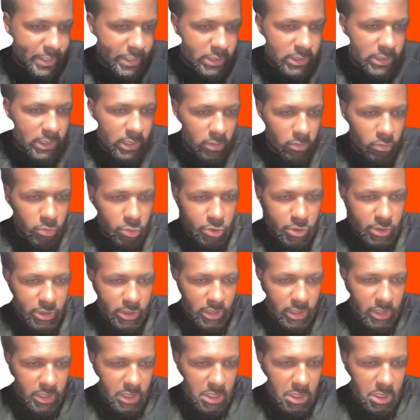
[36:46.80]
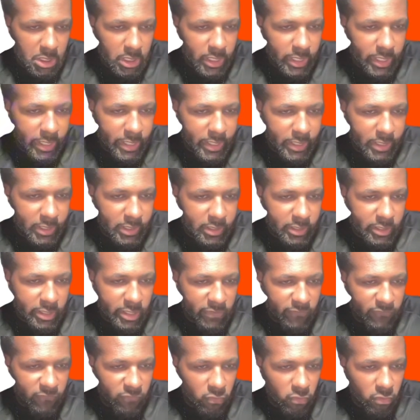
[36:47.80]
we'll see. Eli,
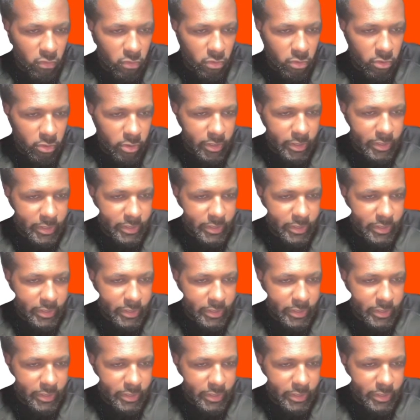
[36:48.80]
Denver.